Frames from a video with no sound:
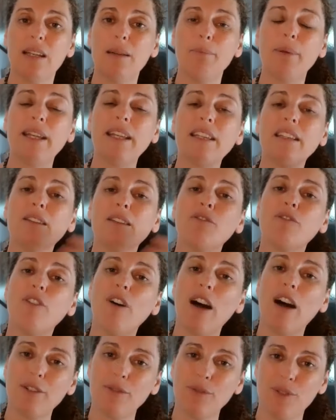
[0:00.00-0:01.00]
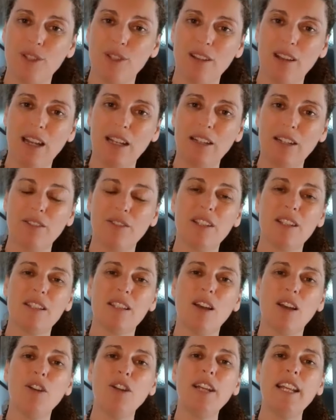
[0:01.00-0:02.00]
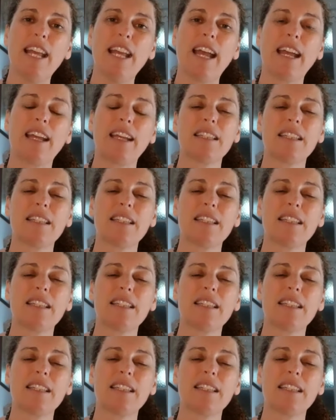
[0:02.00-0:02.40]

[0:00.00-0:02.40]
being the final sign on the zodiac,